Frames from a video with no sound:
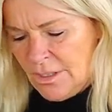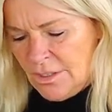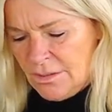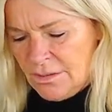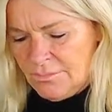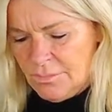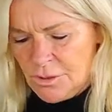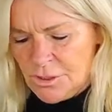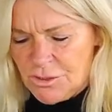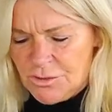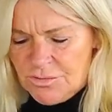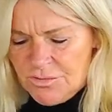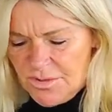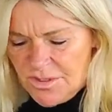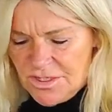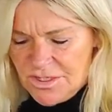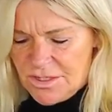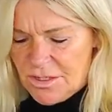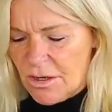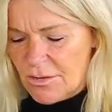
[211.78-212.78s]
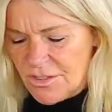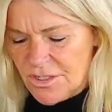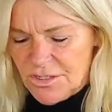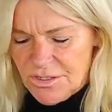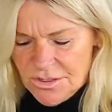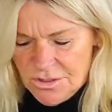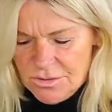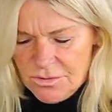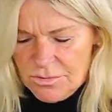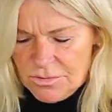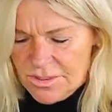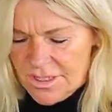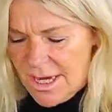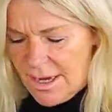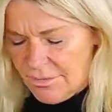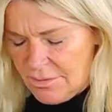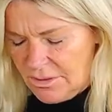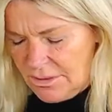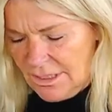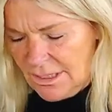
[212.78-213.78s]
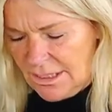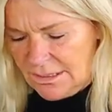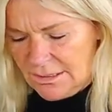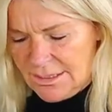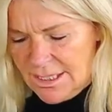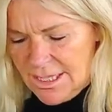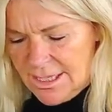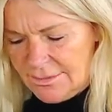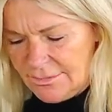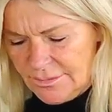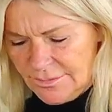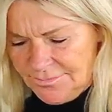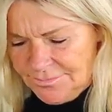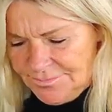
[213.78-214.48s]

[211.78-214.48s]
The mushrooms are starting to cook down a little now.